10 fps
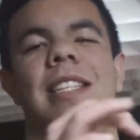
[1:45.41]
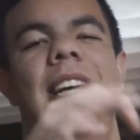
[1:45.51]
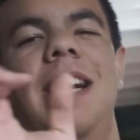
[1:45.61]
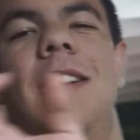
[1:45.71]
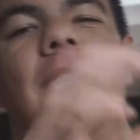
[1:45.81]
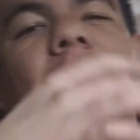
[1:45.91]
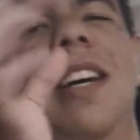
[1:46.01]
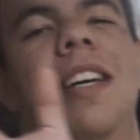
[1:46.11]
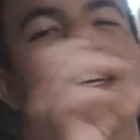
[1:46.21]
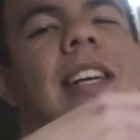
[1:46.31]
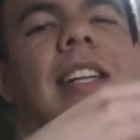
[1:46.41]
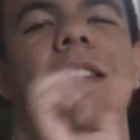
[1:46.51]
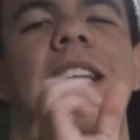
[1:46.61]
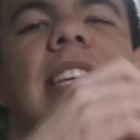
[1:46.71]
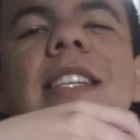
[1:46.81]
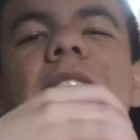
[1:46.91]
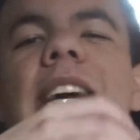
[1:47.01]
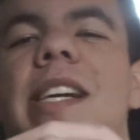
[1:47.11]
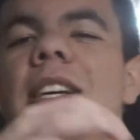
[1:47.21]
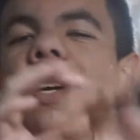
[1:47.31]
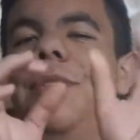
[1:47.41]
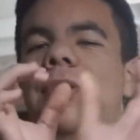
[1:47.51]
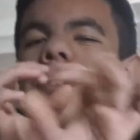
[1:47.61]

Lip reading: it's like on the lens, like the...